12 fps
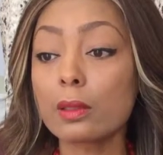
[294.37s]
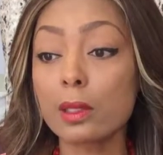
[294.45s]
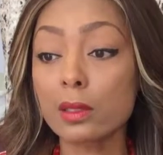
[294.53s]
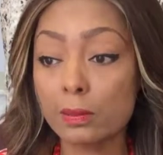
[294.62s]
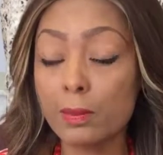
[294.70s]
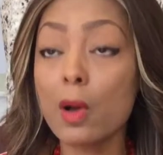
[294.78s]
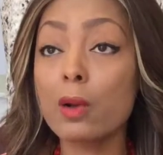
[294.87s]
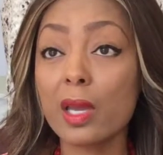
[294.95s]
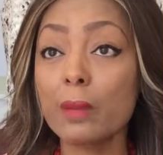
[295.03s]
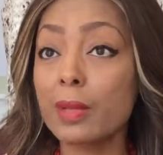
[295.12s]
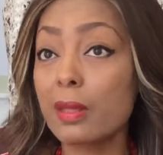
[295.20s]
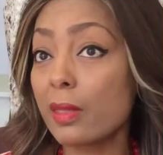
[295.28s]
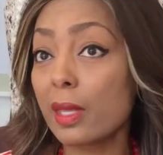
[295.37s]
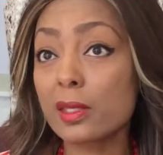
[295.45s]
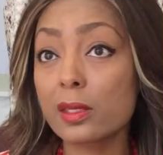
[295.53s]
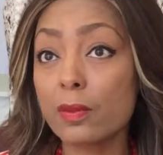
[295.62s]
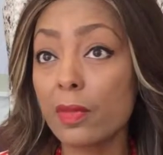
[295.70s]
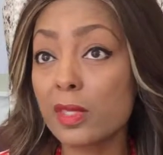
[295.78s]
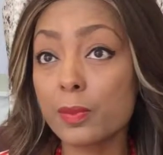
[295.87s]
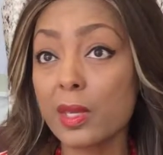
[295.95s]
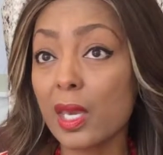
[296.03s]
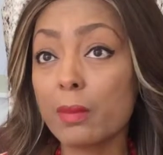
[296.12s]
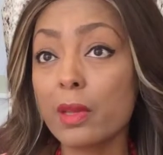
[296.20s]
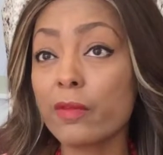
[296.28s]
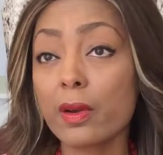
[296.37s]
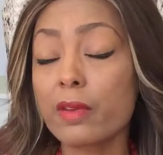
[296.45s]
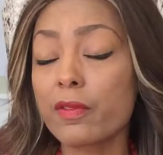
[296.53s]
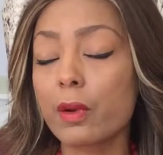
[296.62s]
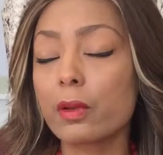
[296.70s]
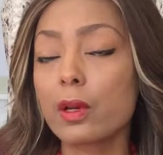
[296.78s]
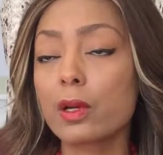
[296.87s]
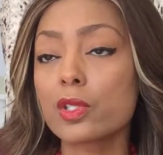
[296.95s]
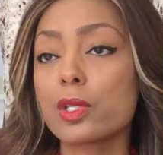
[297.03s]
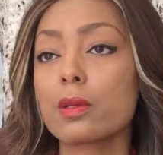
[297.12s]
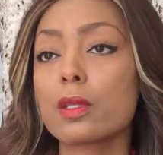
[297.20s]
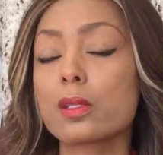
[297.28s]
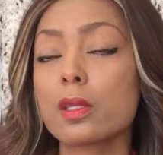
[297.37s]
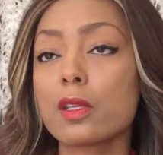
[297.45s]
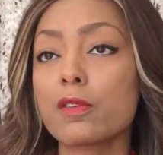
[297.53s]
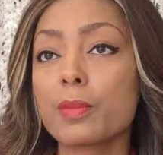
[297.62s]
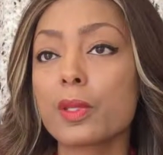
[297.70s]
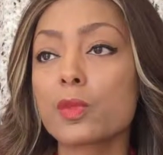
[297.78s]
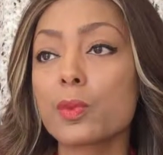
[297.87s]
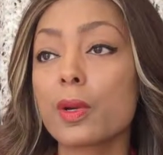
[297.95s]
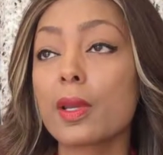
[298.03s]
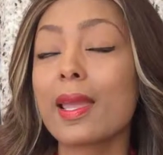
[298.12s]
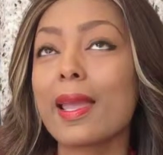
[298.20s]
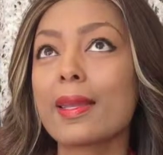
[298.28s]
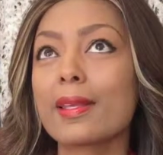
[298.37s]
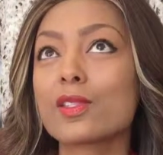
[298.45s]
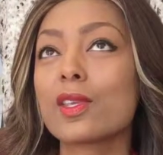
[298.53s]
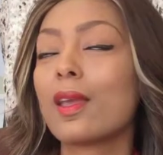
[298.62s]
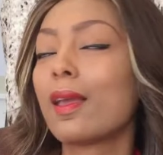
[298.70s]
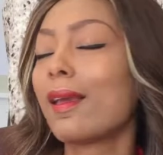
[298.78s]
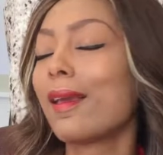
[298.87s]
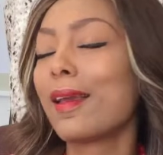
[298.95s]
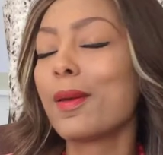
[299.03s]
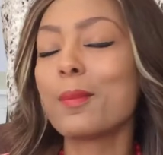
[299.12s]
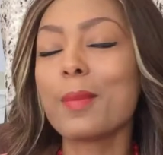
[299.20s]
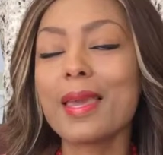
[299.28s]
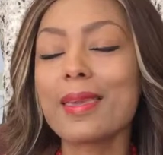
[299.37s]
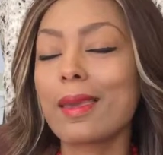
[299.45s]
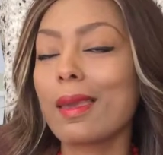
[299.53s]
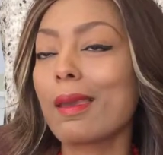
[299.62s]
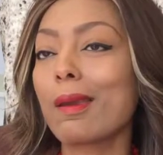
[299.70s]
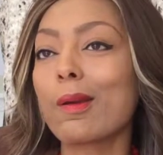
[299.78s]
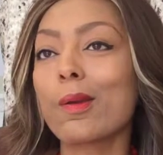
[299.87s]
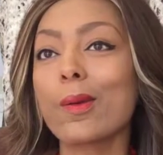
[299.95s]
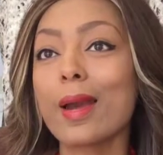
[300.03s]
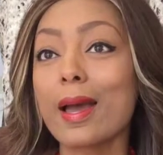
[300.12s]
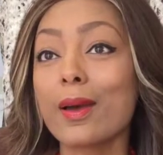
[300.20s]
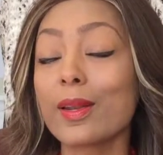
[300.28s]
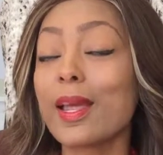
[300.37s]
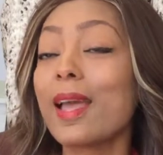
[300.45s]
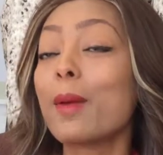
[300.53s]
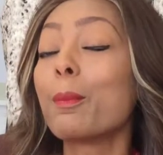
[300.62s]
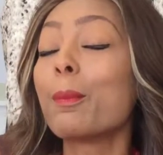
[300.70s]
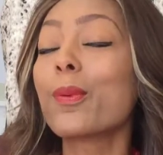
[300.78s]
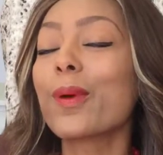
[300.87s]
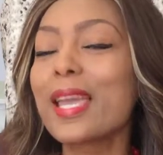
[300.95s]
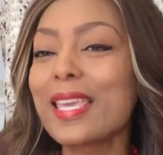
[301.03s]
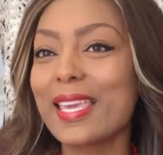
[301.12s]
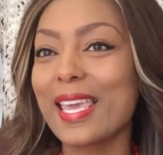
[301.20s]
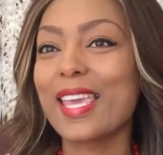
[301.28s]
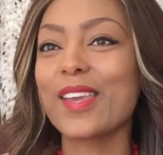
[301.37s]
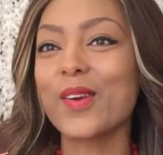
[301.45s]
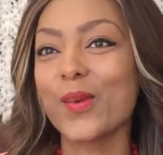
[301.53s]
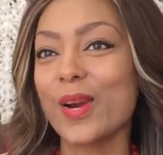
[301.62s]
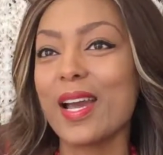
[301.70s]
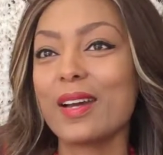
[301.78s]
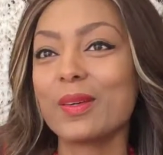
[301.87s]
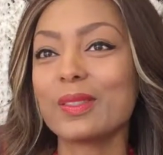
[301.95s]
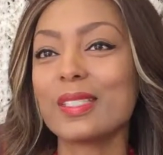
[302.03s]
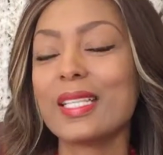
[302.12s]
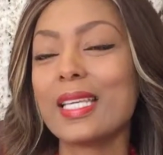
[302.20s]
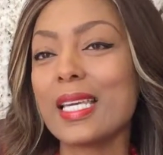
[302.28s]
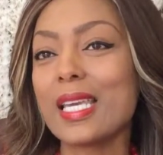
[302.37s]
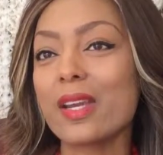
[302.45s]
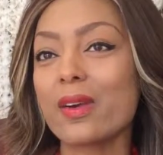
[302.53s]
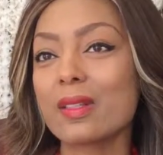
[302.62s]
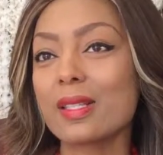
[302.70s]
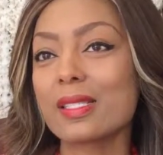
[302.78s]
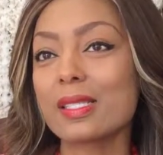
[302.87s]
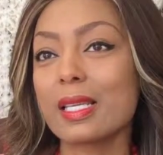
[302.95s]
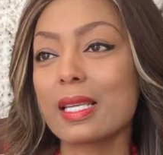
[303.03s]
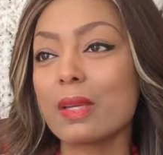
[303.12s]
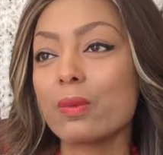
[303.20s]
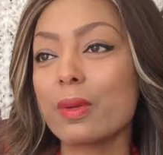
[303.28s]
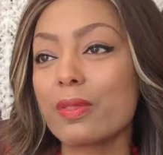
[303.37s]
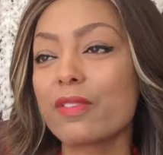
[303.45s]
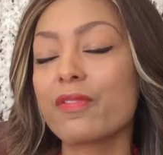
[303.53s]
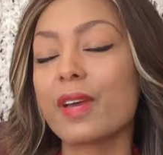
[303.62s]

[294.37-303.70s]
a small company that's becoming very, very large here in the city of Pittsburgh, and is making breaking ground here in the city with the